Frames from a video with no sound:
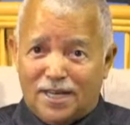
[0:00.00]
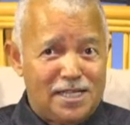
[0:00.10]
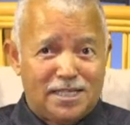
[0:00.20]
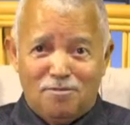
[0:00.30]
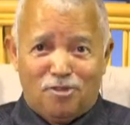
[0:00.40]

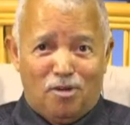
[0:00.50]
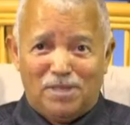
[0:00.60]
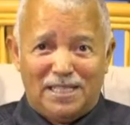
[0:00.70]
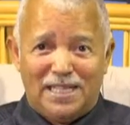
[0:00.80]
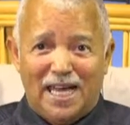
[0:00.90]
raised him from
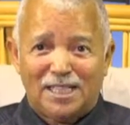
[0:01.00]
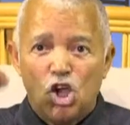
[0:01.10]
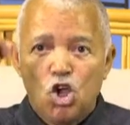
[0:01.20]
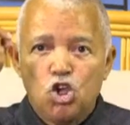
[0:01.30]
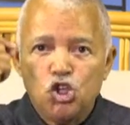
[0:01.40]
the dead,
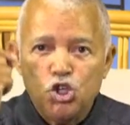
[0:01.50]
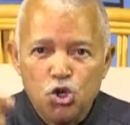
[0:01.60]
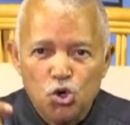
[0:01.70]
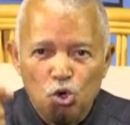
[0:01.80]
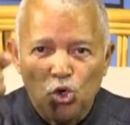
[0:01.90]

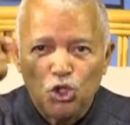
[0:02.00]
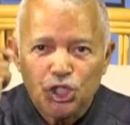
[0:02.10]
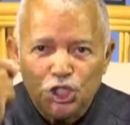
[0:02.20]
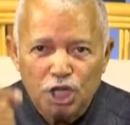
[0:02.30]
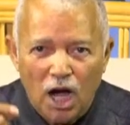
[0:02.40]
you
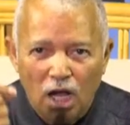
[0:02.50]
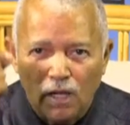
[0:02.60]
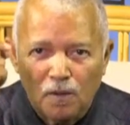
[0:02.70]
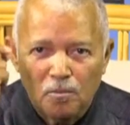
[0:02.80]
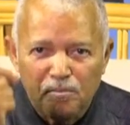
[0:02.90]

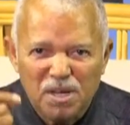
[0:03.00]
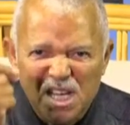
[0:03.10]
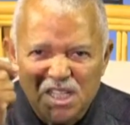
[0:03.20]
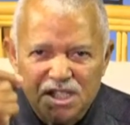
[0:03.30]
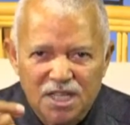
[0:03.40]
shall
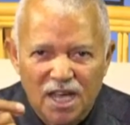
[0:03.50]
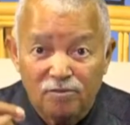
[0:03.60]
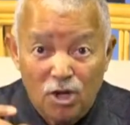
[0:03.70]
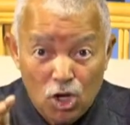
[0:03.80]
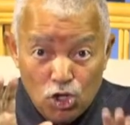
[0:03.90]
be
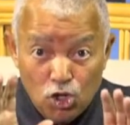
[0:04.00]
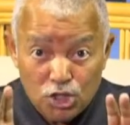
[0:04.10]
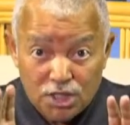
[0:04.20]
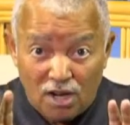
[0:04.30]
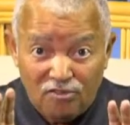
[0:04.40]
saved.
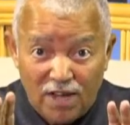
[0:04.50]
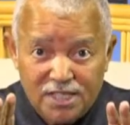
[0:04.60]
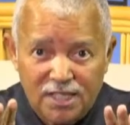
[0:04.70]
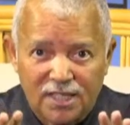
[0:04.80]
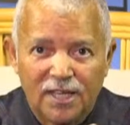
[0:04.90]
Your
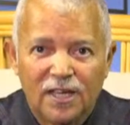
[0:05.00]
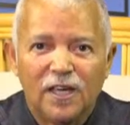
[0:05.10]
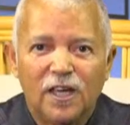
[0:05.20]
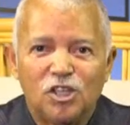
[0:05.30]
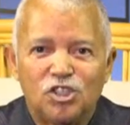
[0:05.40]
salvation
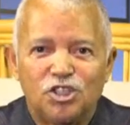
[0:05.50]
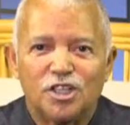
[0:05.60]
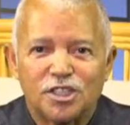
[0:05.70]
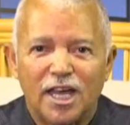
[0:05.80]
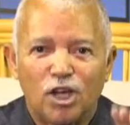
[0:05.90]
is
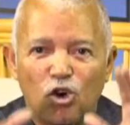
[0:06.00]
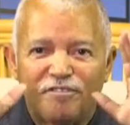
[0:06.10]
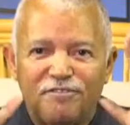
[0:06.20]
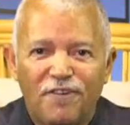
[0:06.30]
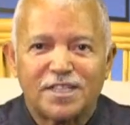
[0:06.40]
just a
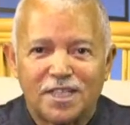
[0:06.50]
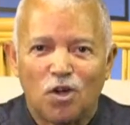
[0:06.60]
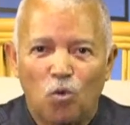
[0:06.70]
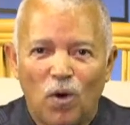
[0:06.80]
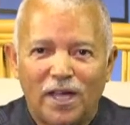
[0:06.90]

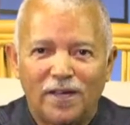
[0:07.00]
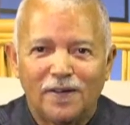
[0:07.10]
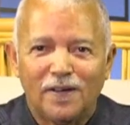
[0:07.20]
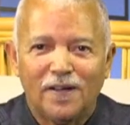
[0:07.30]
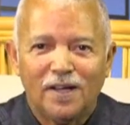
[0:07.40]
confession away,
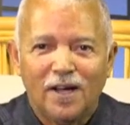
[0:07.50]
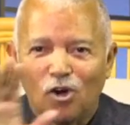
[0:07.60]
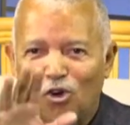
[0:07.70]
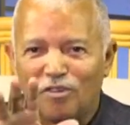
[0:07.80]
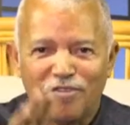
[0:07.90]

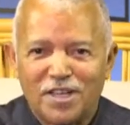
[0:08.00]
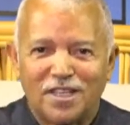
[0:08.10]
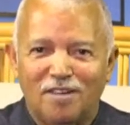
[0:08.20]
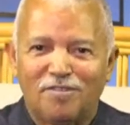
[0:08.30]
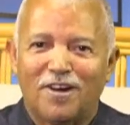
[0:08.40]
a
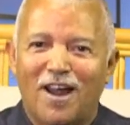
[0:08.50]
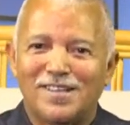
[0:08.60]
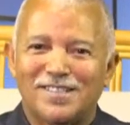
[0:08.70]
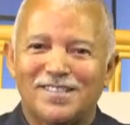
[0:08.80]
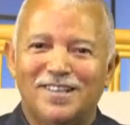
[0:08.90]
confession of
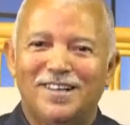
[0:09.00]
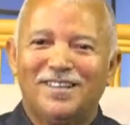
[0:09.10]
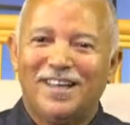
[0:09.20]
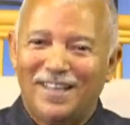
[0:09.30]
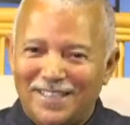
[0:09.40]
Christ
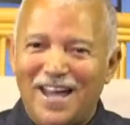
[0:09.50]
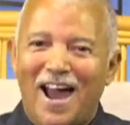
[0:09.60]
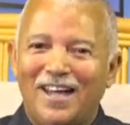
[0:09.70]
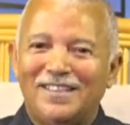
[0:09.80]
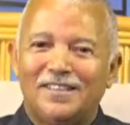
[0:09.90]
that he
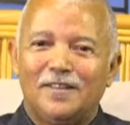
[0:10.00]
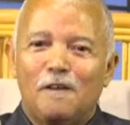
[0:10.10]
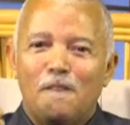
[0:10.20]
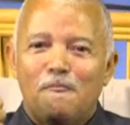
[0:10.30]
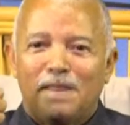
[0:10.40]
died,
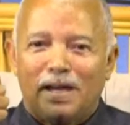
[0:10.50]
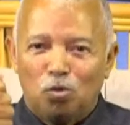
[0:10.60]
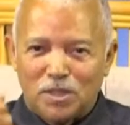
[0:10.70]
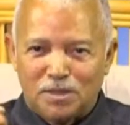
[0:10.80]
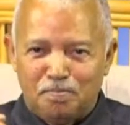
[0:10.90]
that he
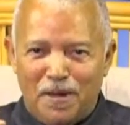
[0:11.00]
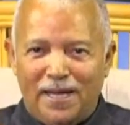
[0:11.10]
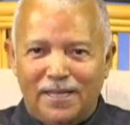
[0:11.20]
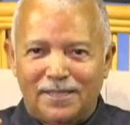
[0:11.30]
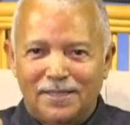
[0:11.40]
was
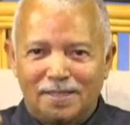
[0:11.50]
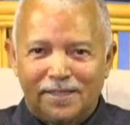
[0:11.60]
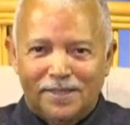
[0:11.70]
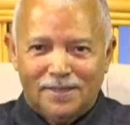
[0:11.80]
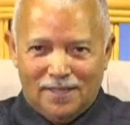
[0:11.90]
buried,
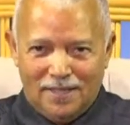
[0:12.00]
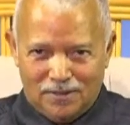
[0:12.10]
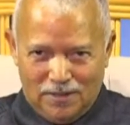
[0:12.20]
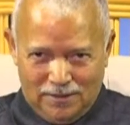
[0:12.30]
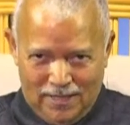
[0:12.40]
that,
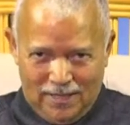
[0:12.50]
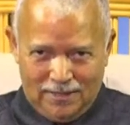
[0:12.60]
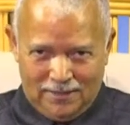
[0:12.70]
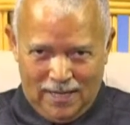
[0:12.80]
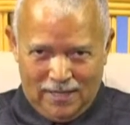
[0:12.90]
is, that,
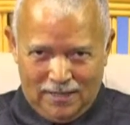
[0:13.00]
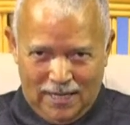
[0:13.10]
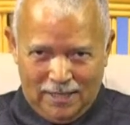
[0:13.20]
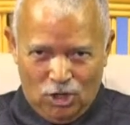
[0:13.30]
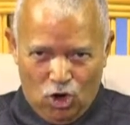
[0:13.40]
he, that, he,
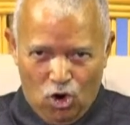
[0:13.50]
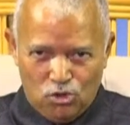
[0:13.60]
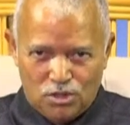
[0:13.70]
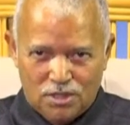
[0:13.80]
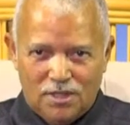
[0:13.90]
that he
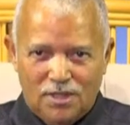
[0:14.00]
rose,